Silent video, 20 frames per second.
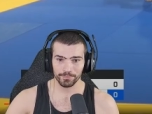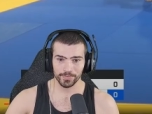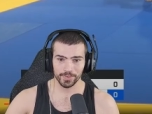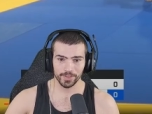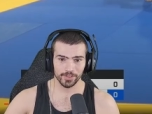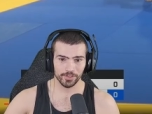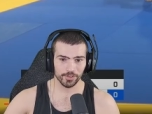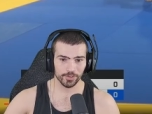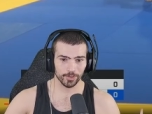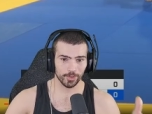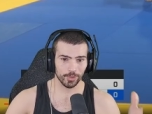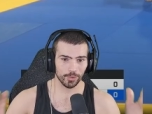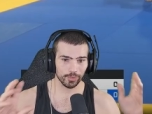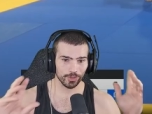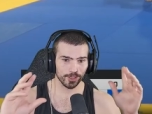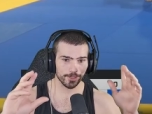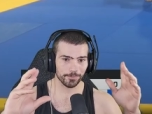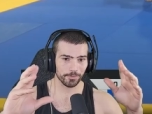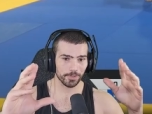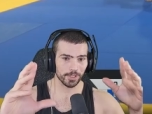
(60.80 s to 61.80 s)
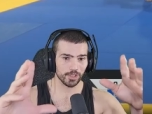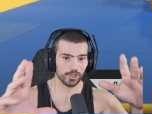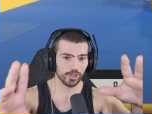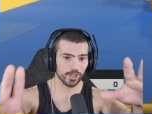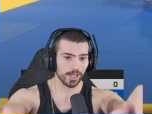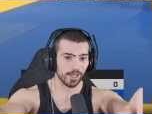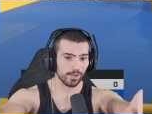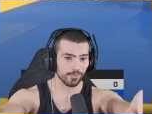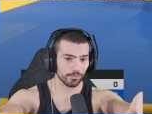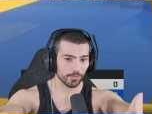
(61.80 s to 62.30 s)
slowly
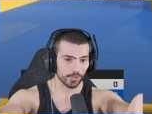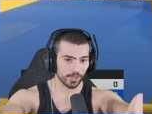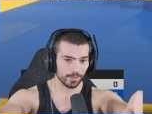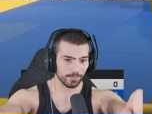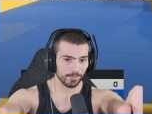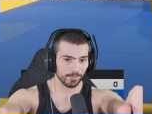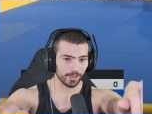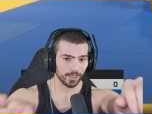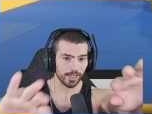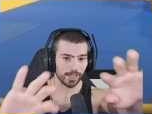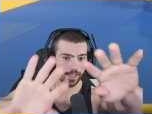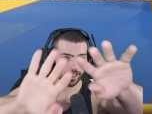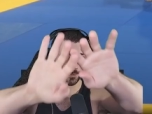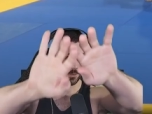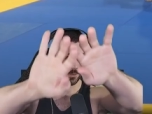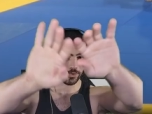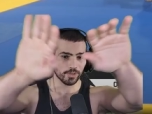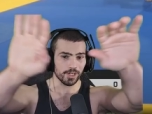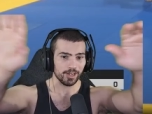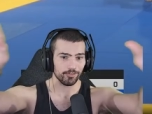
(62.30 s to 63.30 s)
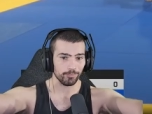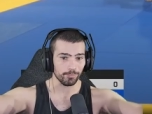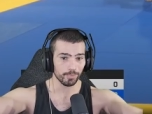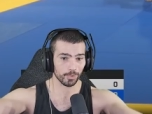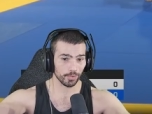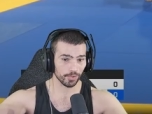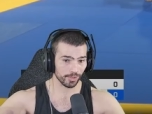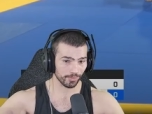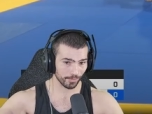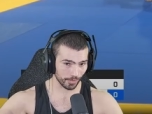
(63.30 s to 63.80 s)
reaching out for him, letting him grab
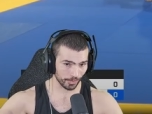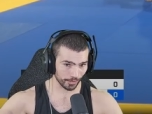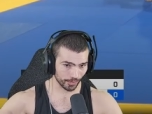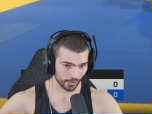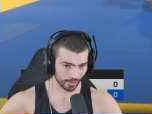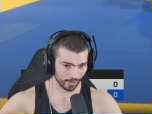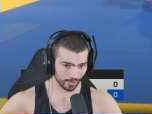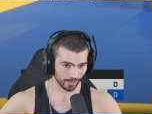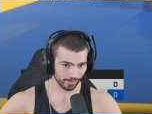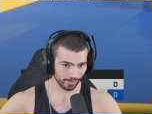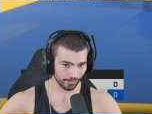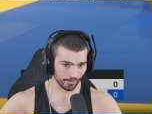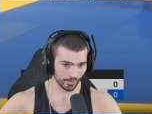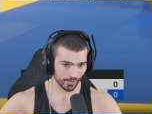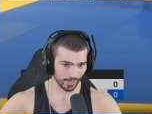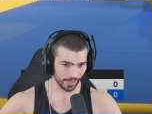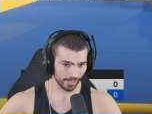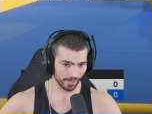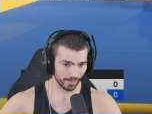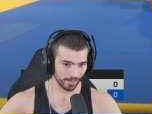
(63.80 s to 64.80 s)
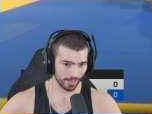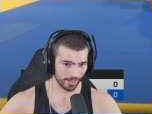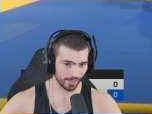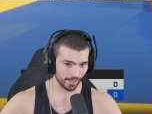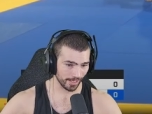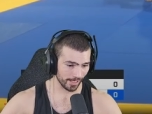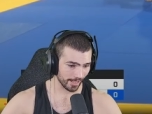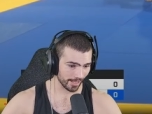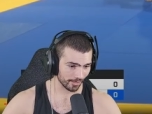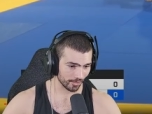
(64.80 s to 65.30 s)
both of our sleeves, and then
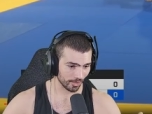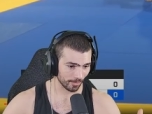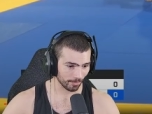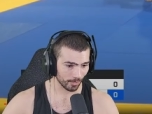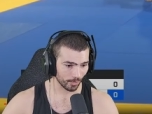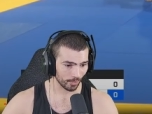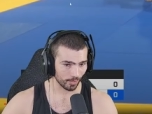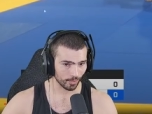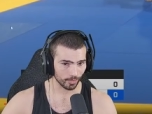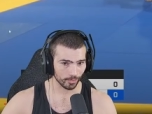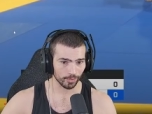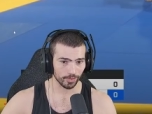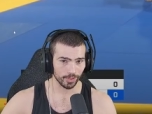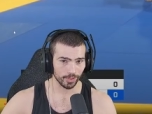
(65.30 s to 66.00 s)
he gets to pull